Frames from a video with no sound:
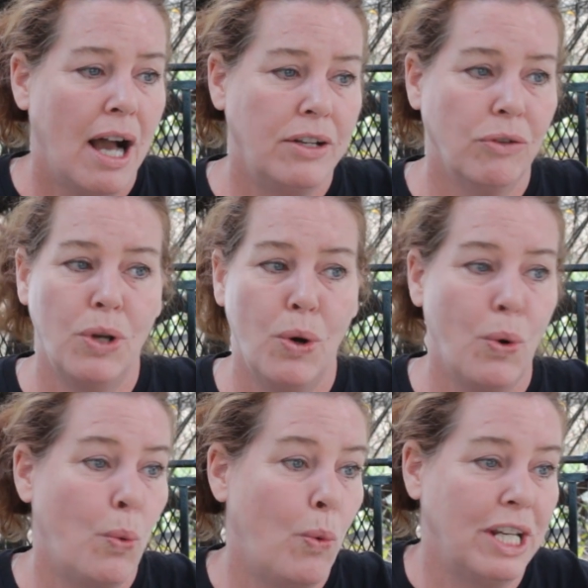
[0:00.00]
I don't
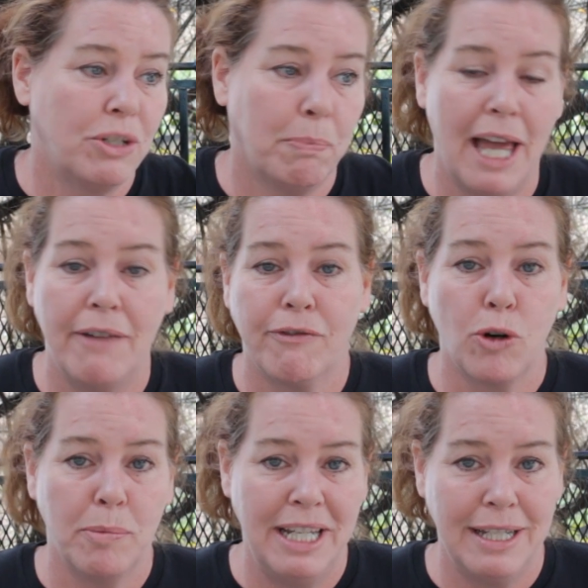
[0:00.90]
know which
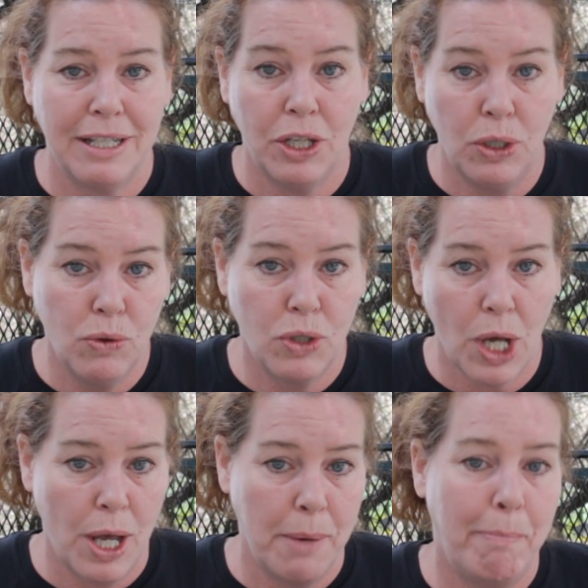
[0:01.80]
platform he's huge
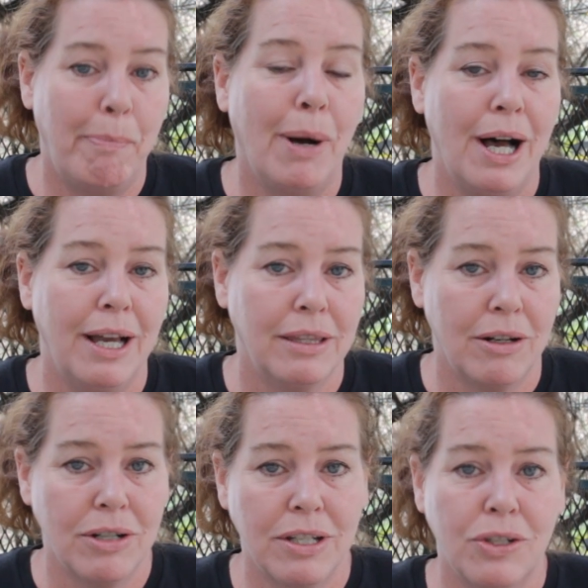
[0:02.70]
on, but
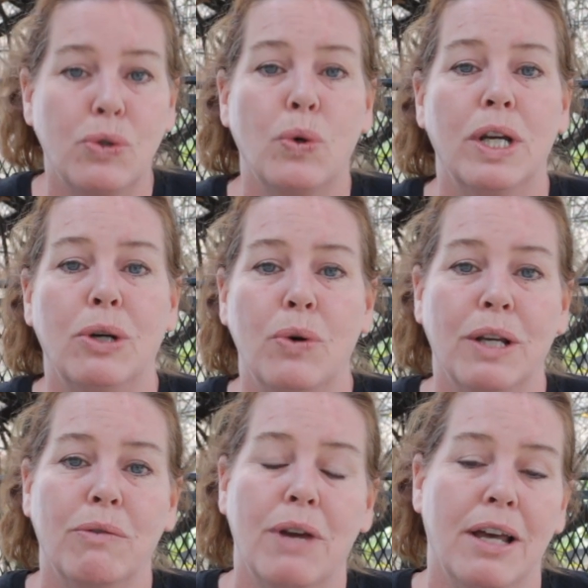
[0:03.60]
there is a story
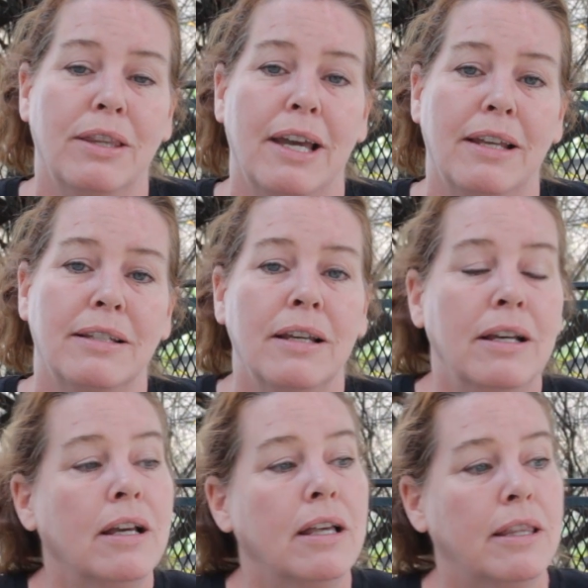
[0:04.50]
going around that
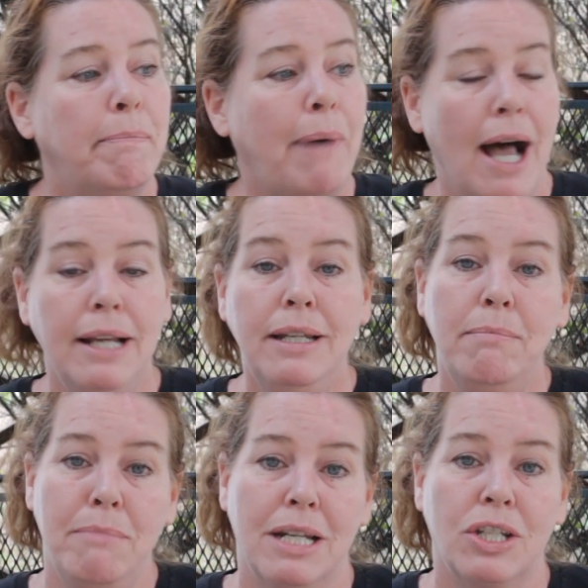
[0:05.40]
the Biden
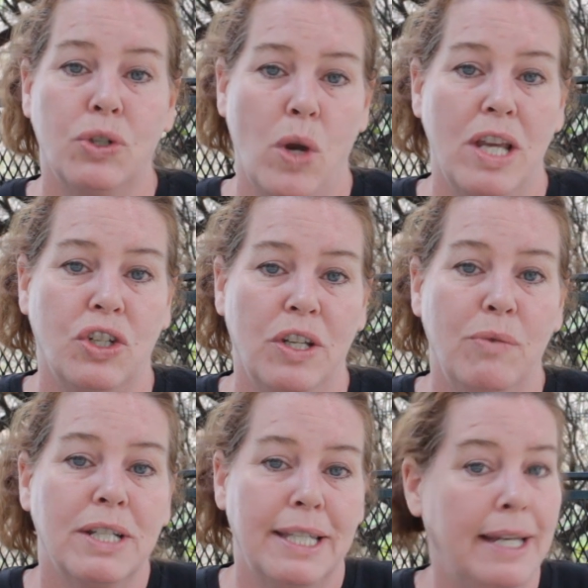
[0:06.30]

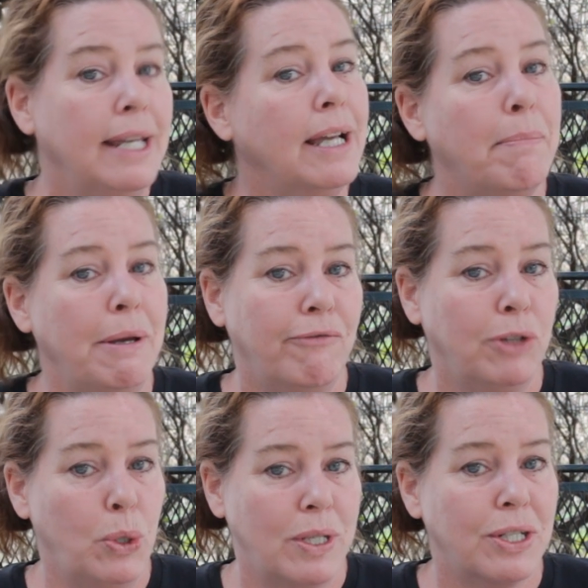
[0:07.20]
administration was hitting up
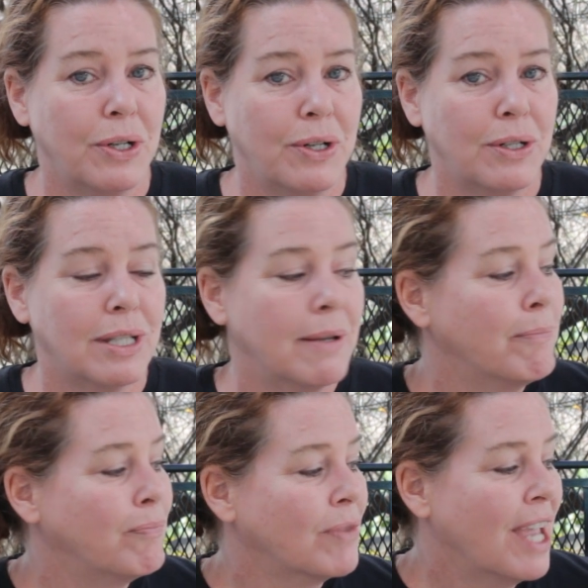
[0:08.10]
influencers
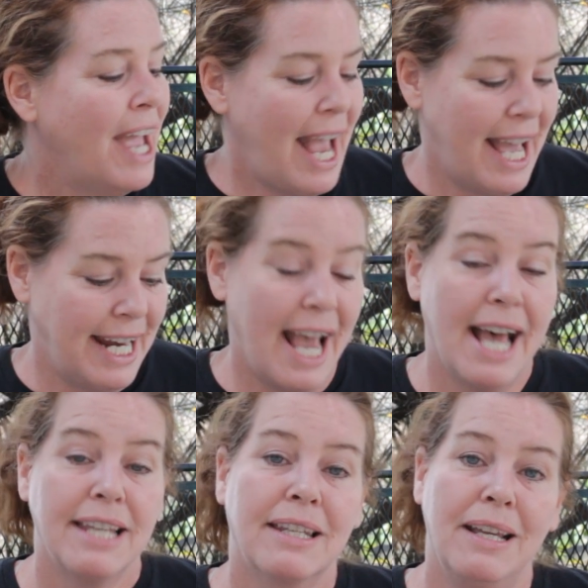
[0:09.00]
and
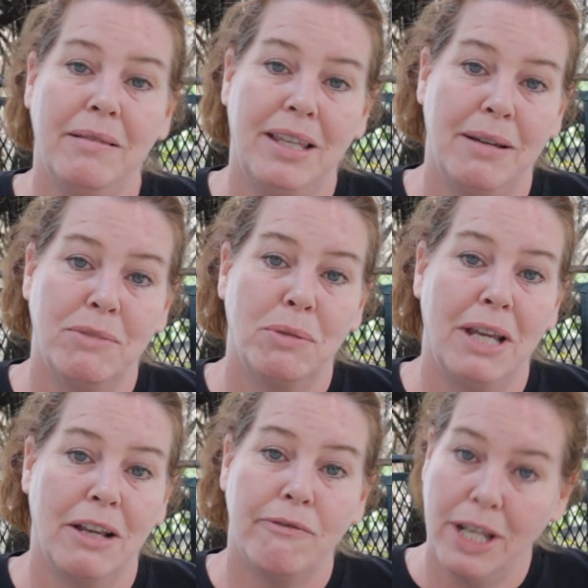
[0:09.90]
asking them to
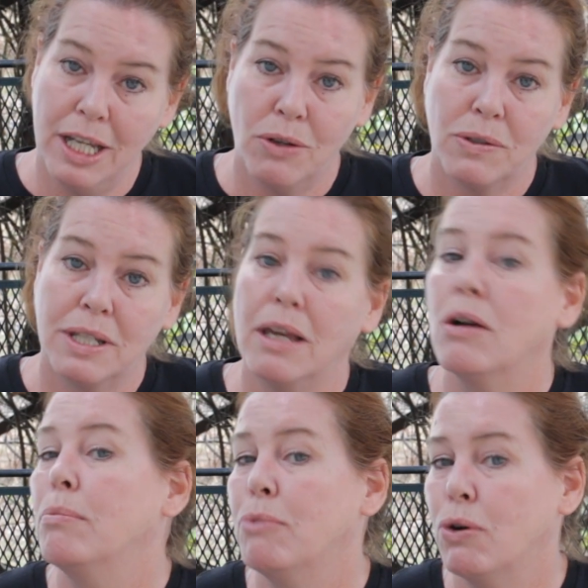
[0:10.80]
make videos that
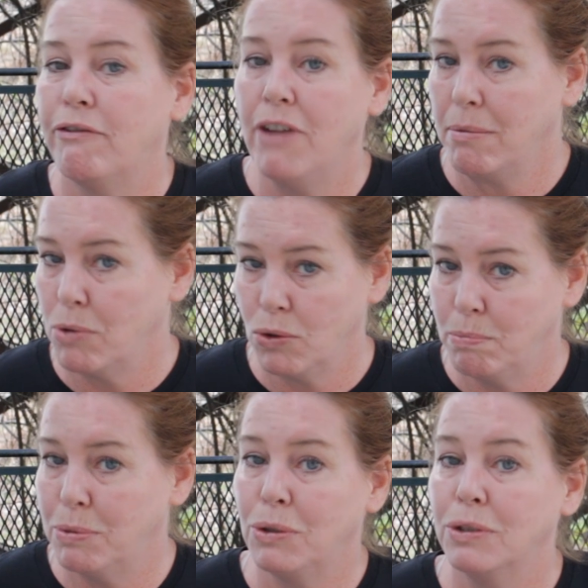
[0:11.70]
are more
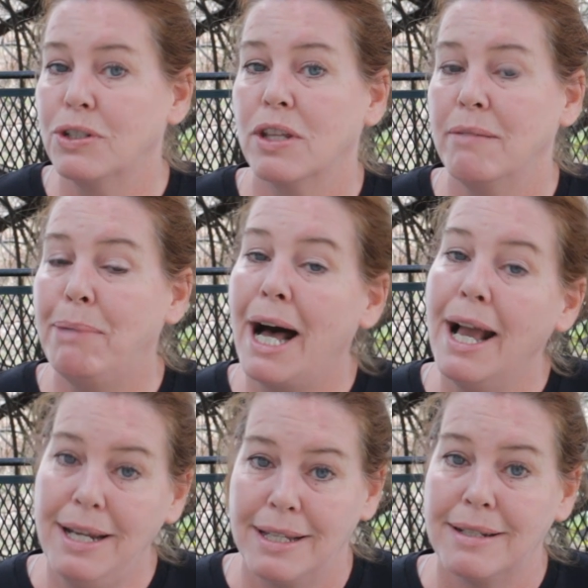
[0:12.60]
favorable to the
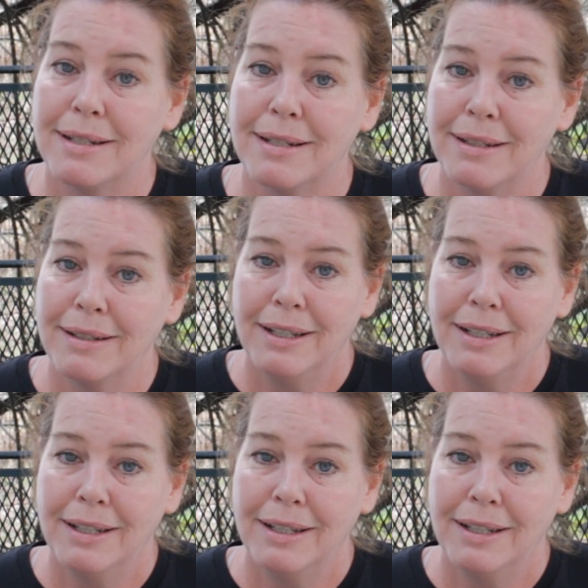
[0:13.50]
Bidens.